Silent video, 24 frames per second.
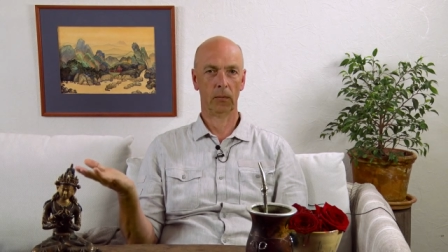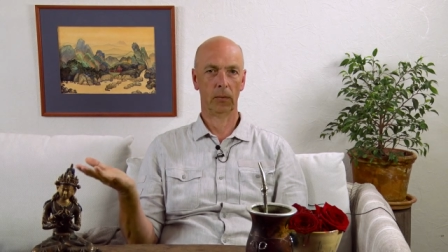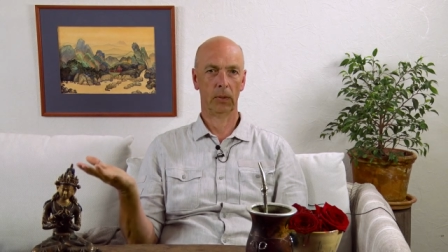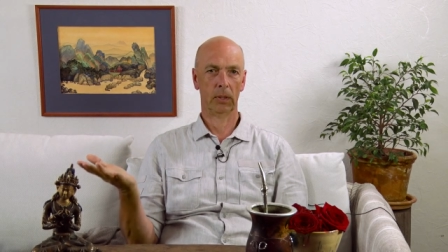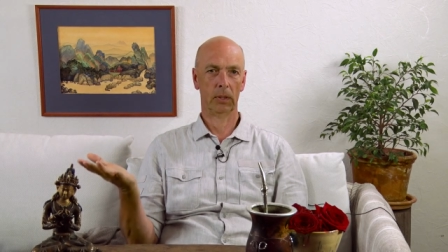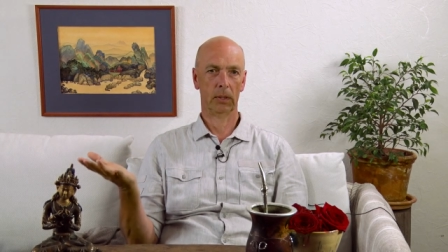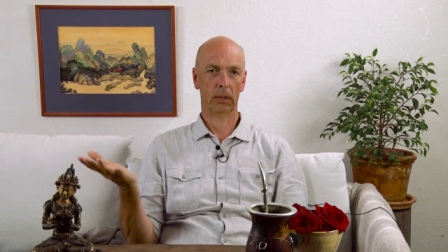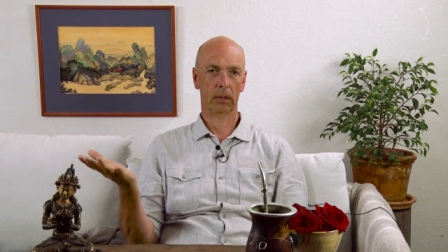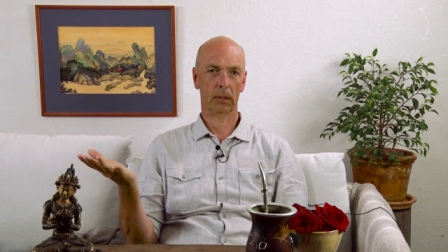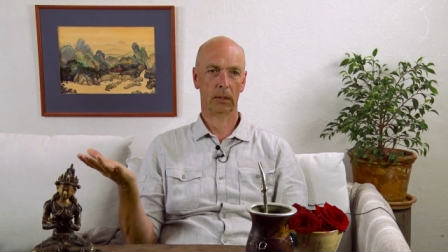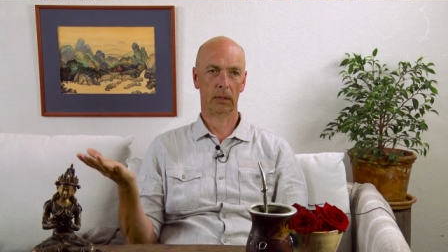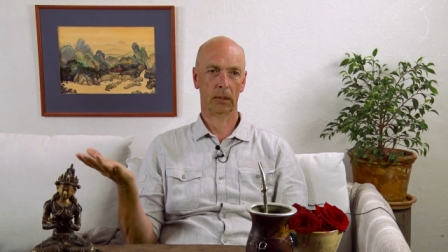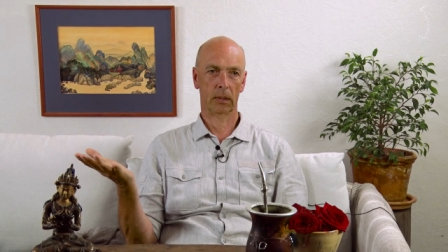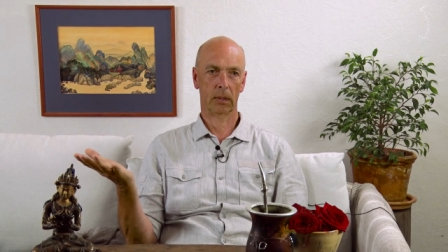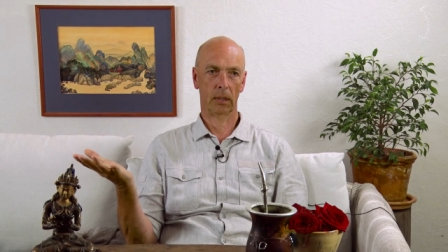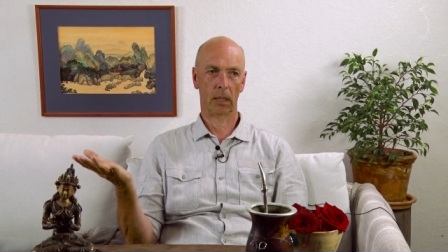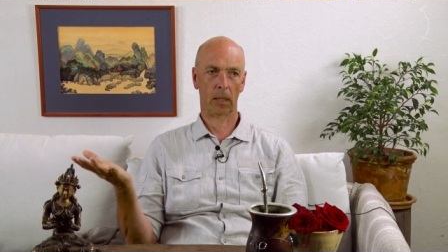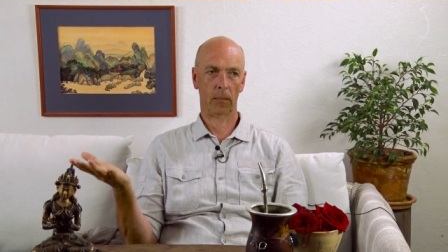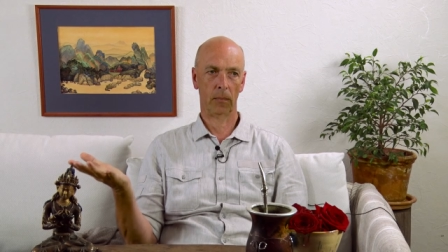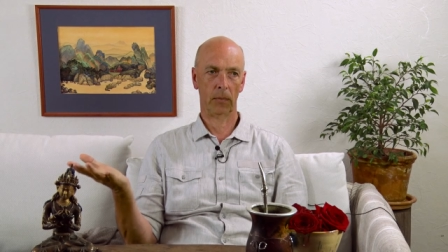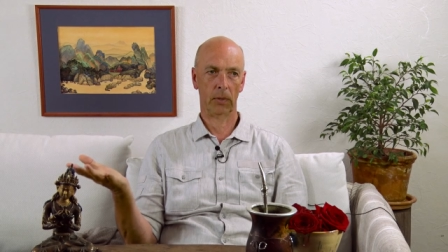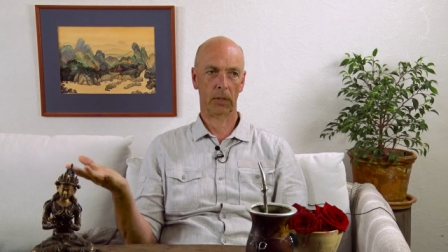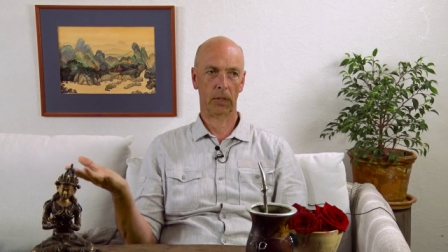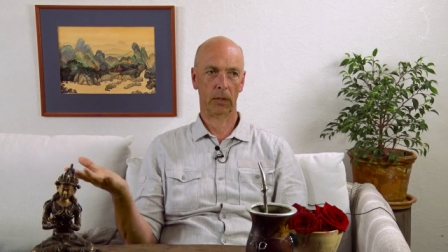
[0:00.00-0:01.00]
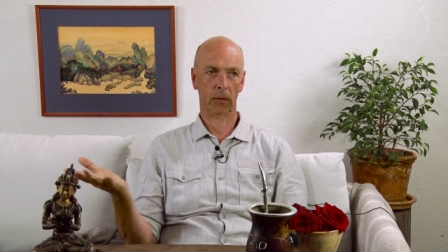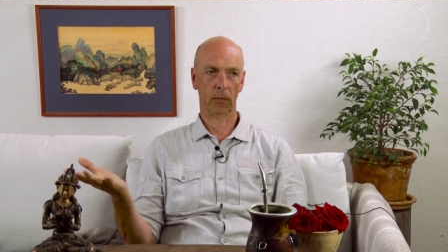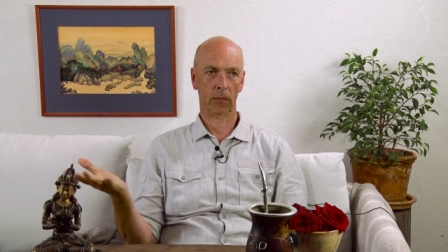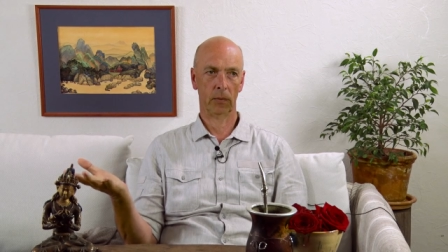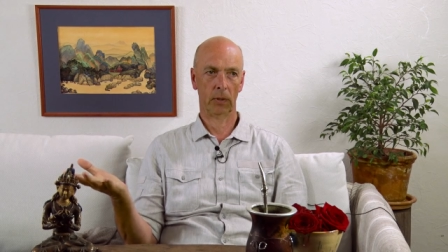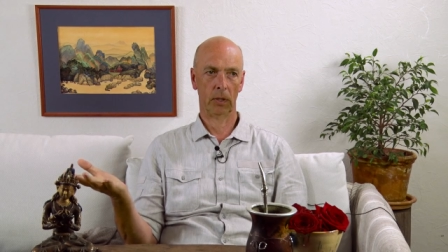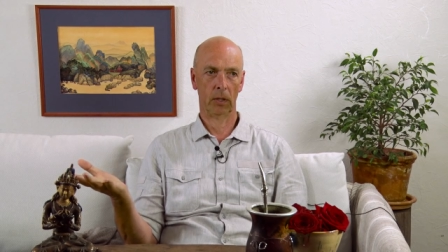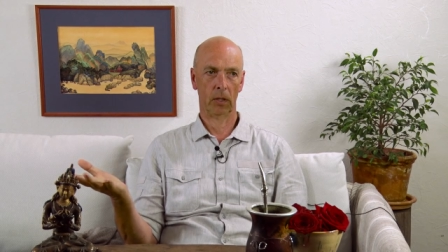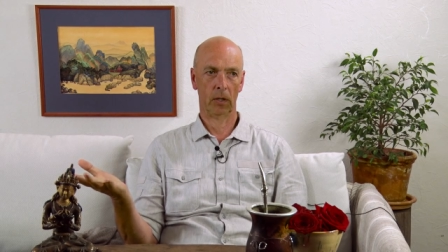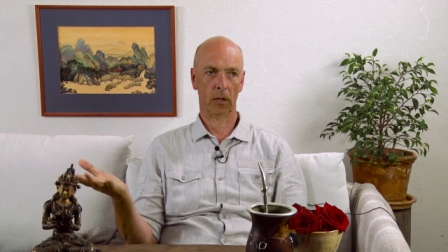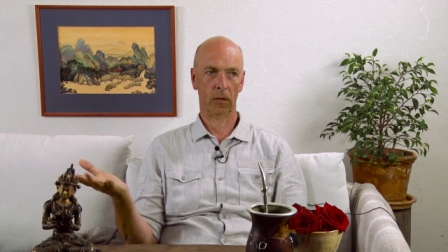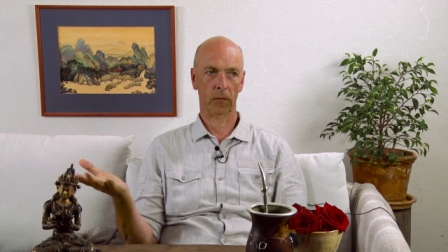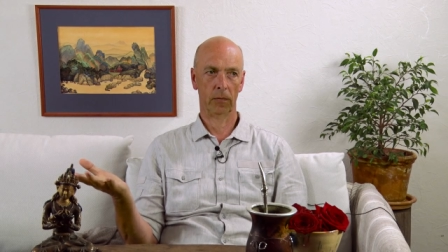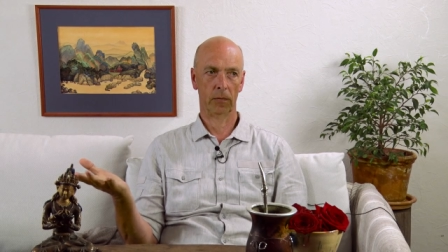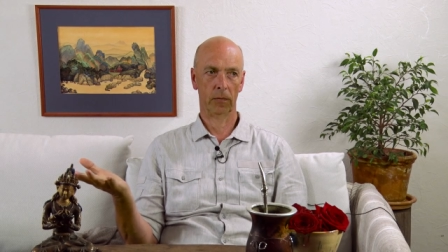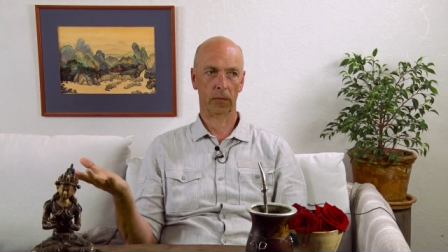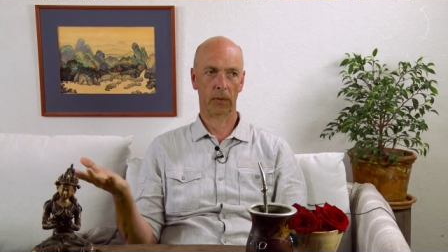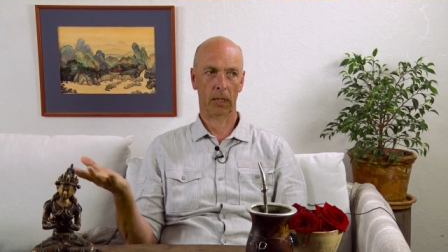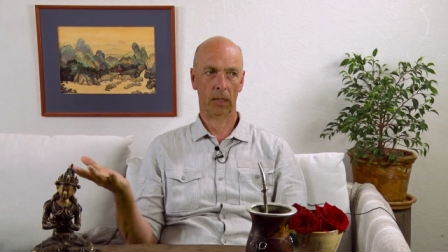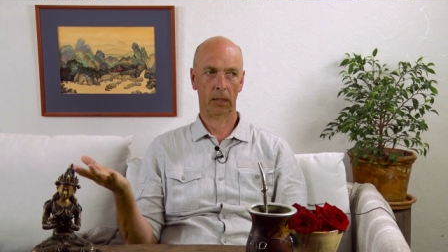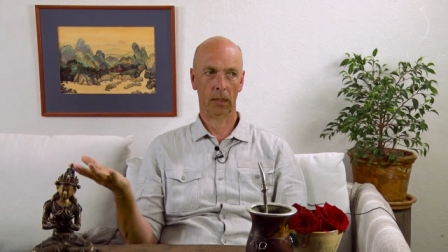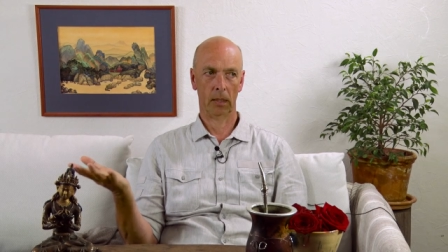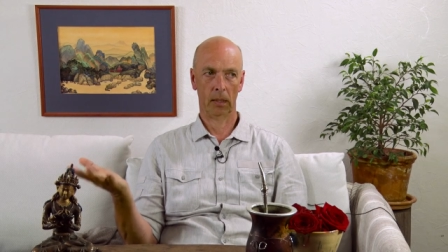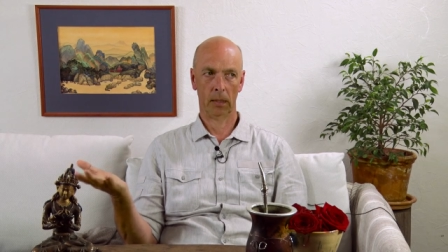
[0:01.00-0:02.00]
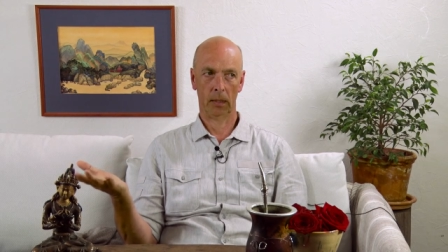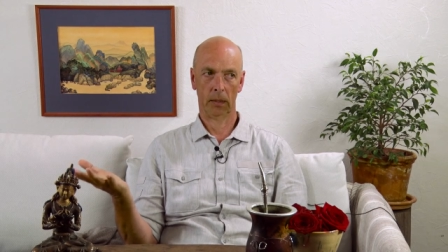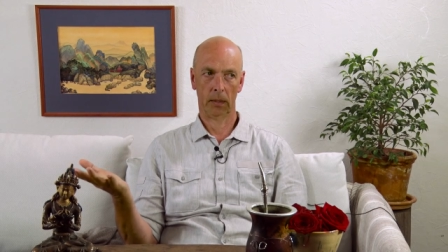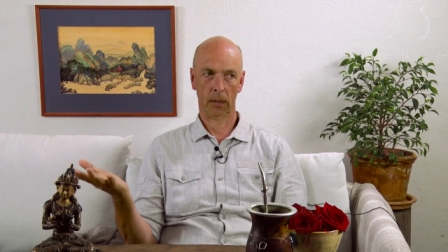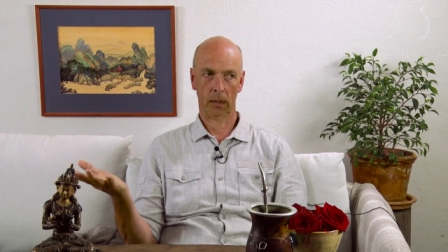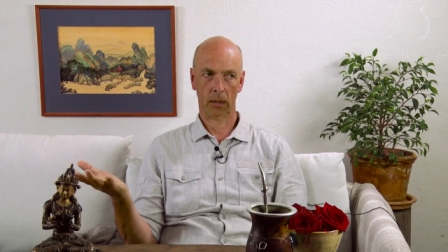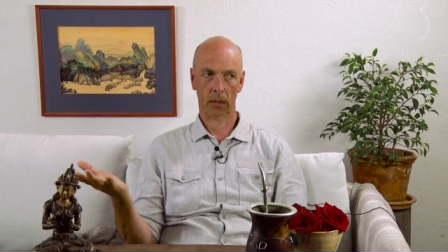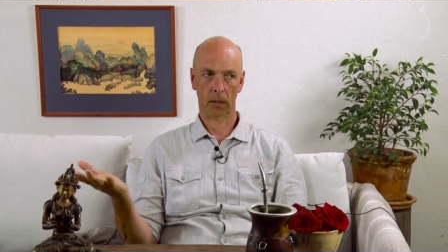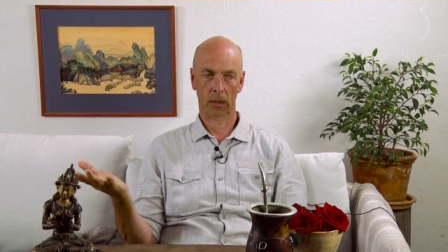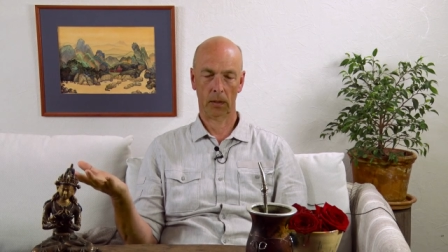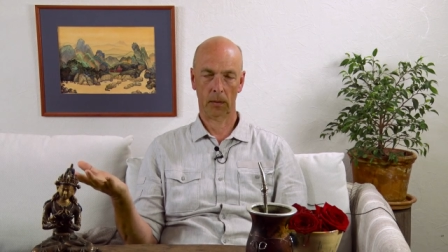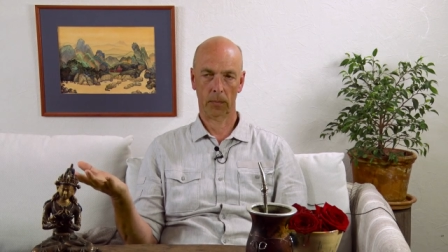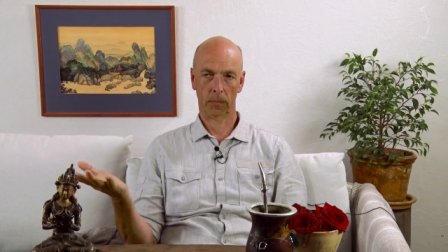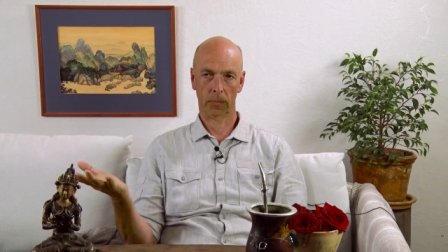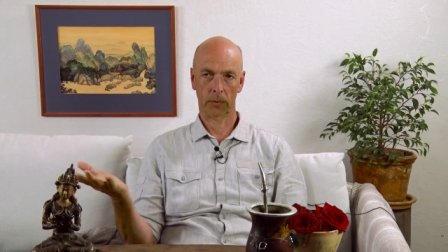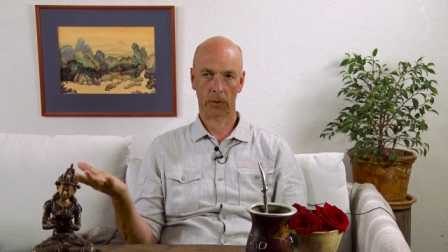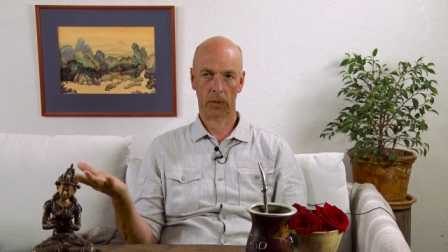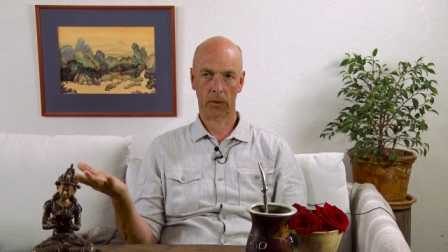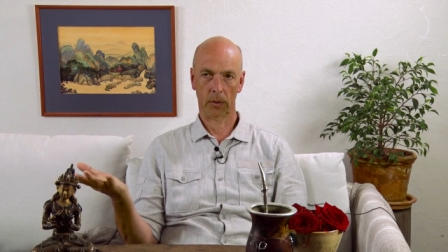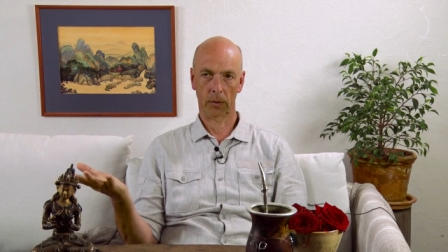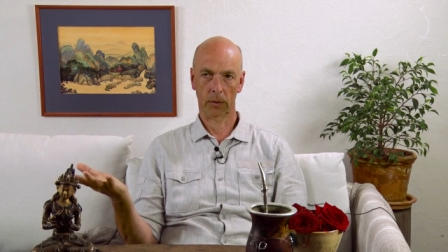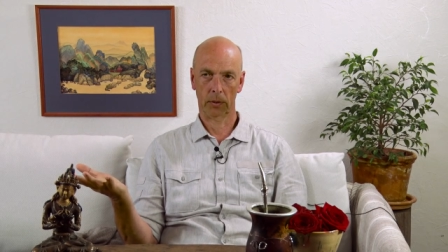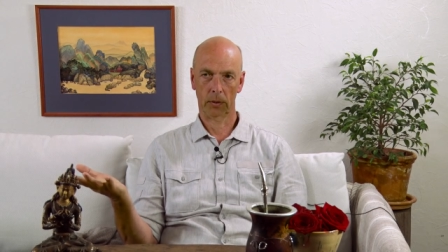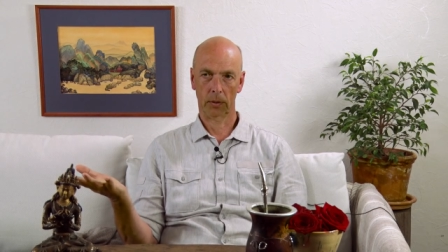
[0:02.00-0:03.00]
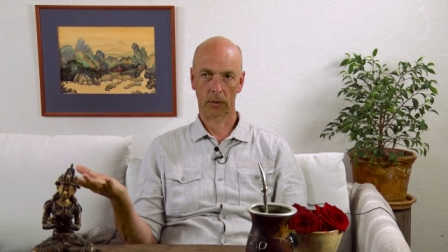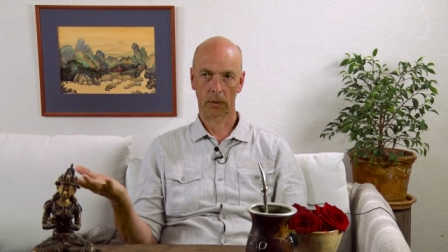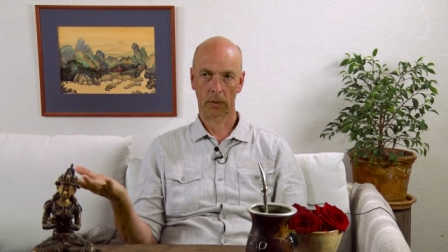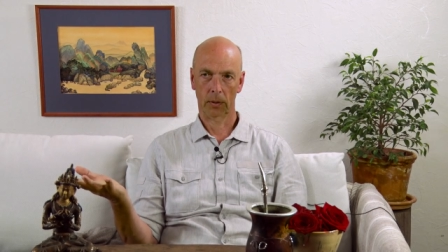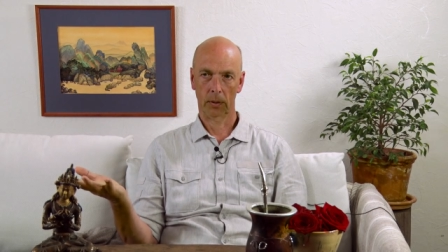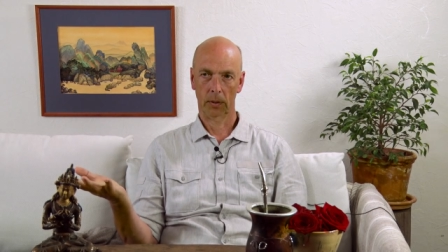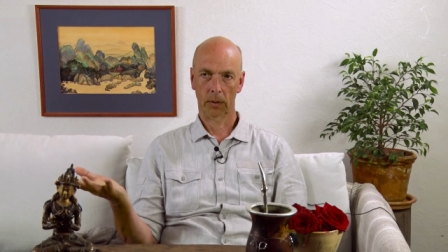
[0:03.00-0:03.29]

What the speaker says: with some degree of analytical approach.